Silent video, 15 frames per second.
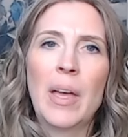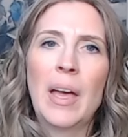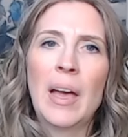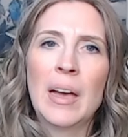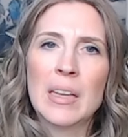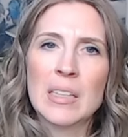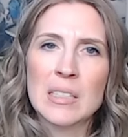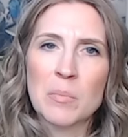
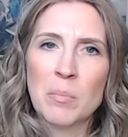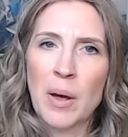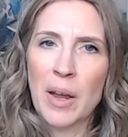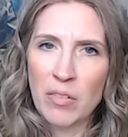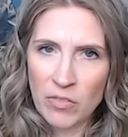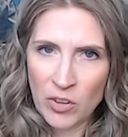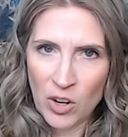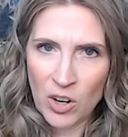as
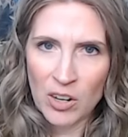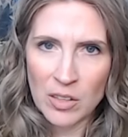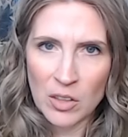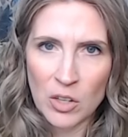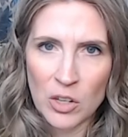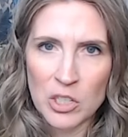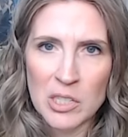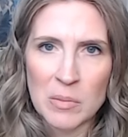by far the
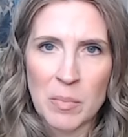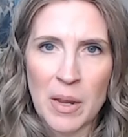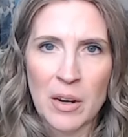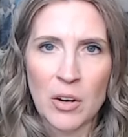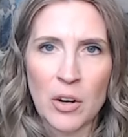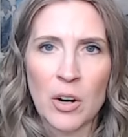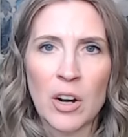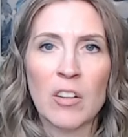largest
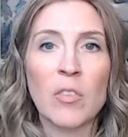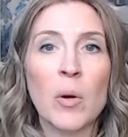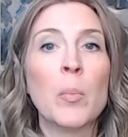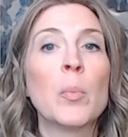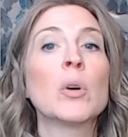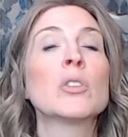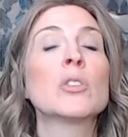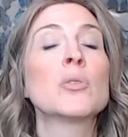maker of
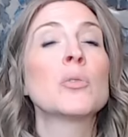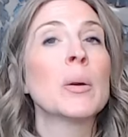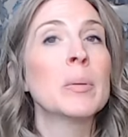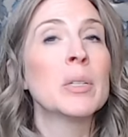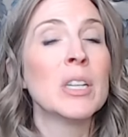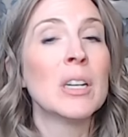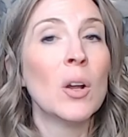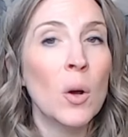
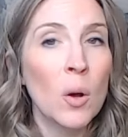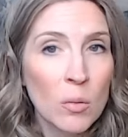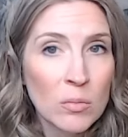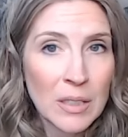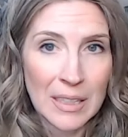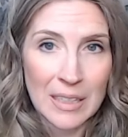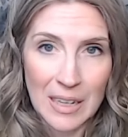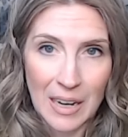prescription
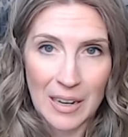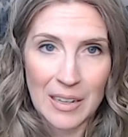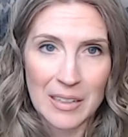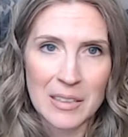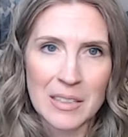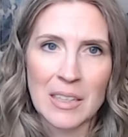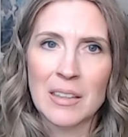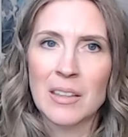only
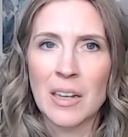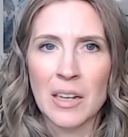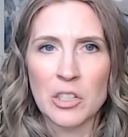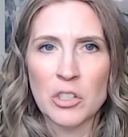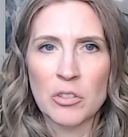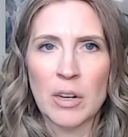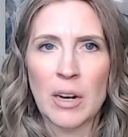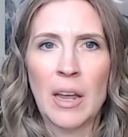diets in the
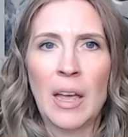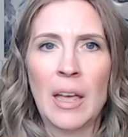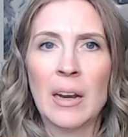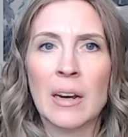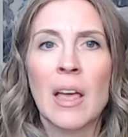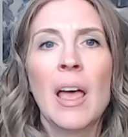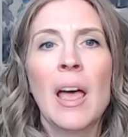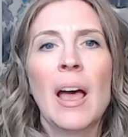country
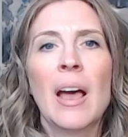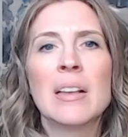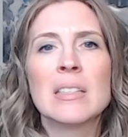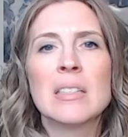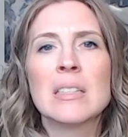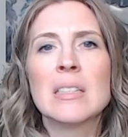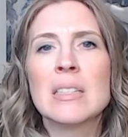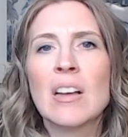and
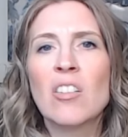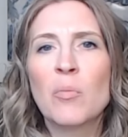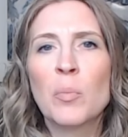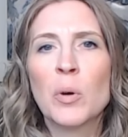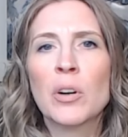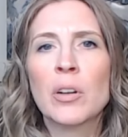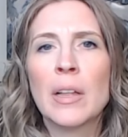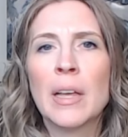as the self
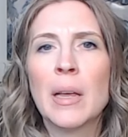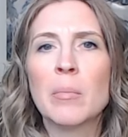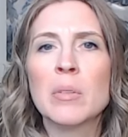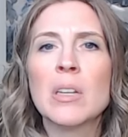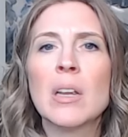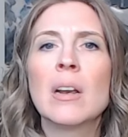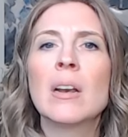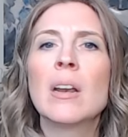
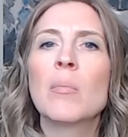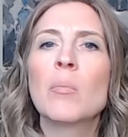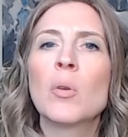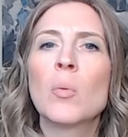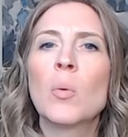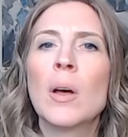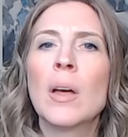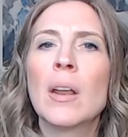proclaimed
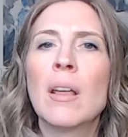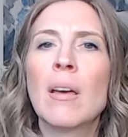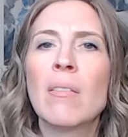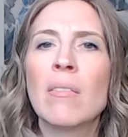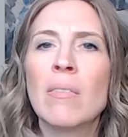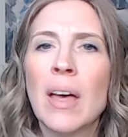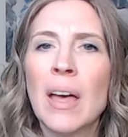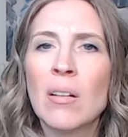number one
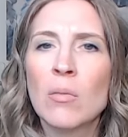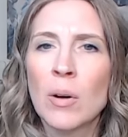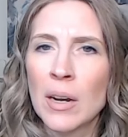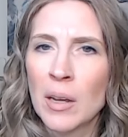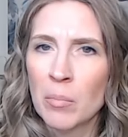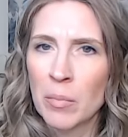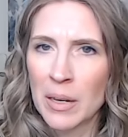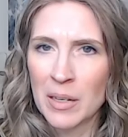vet
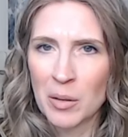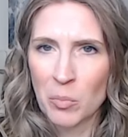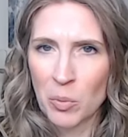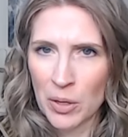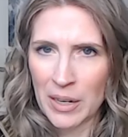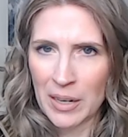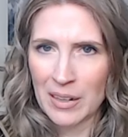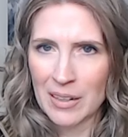recommended
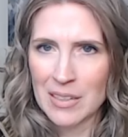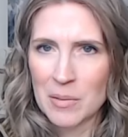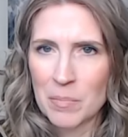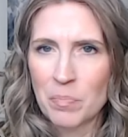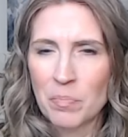brand,